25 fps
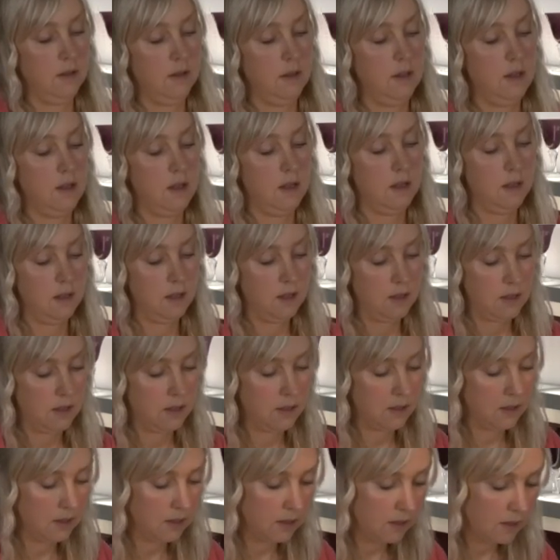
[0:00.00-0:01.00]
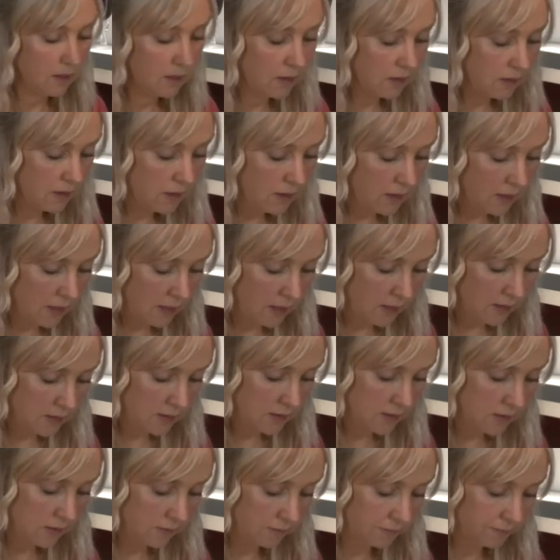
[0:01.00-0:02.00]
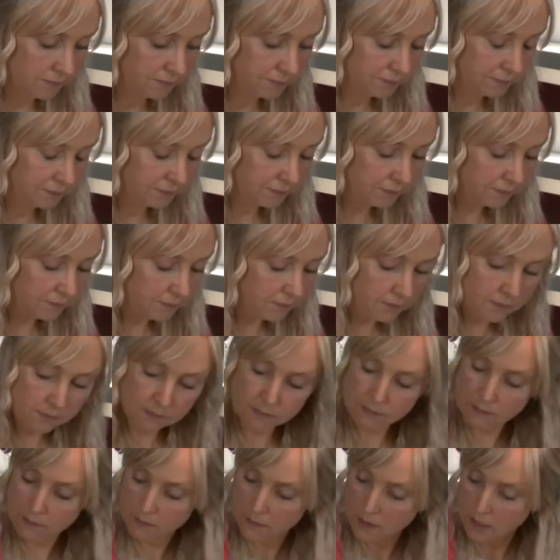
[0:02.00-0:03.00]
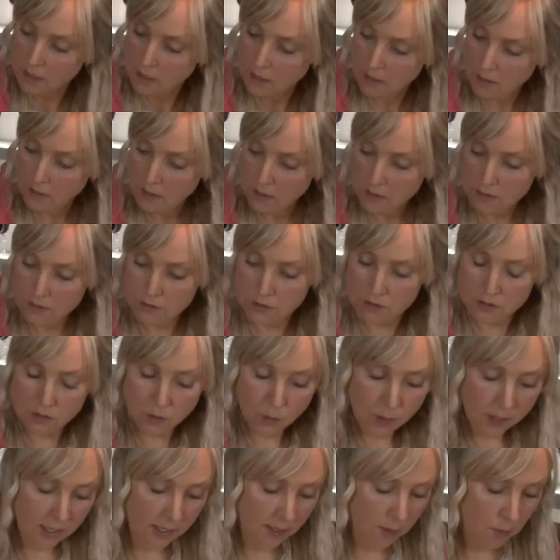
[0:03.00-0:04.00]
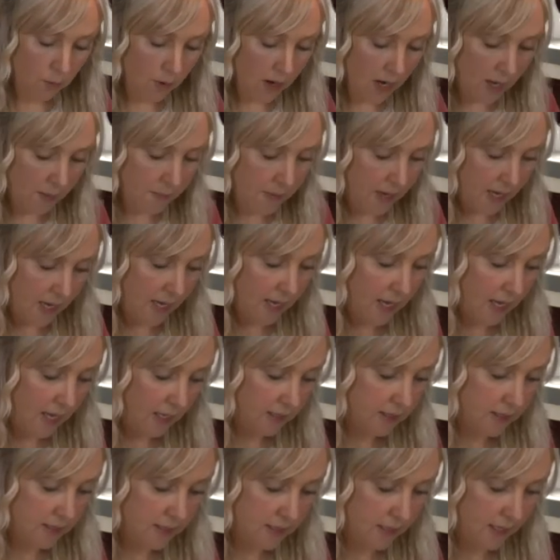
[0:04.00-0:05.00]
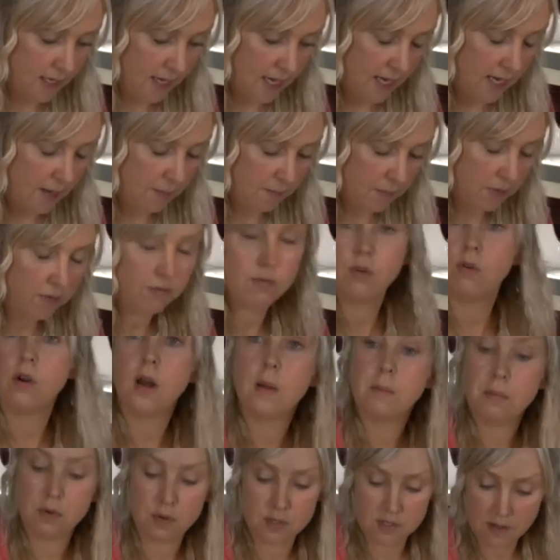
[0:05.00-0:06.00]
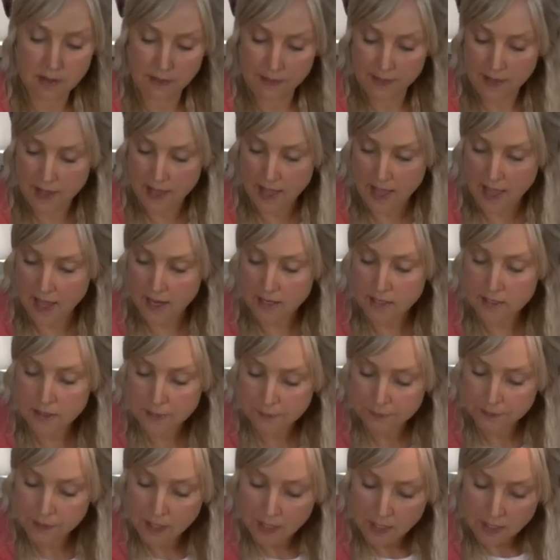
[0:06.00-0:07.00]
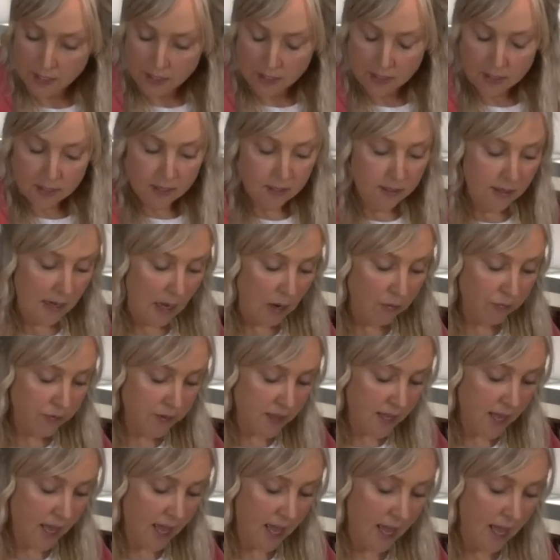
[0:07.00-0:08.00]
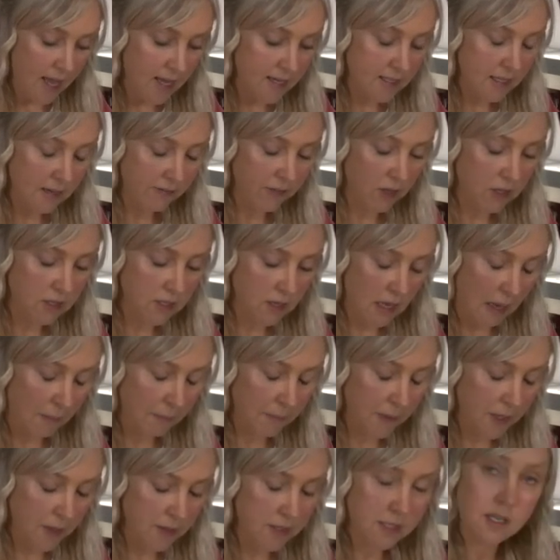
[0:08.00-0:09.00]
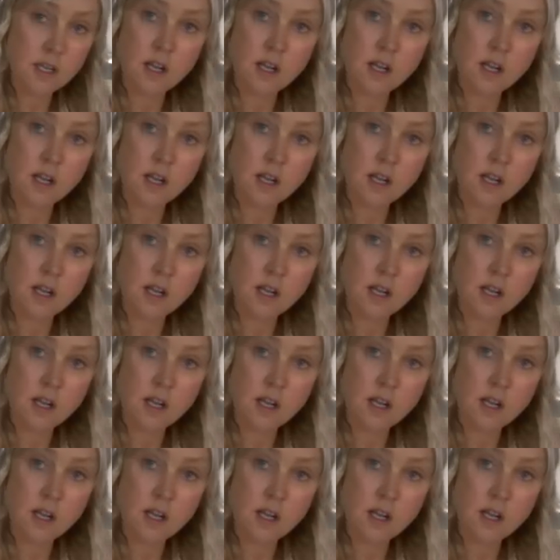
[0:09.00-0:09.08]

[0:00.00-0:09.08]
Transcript: Just quickly wipe my hands again before I put on the head. Now for the head, I'm using a cocktail stick and I'm just breaking the cocktail stick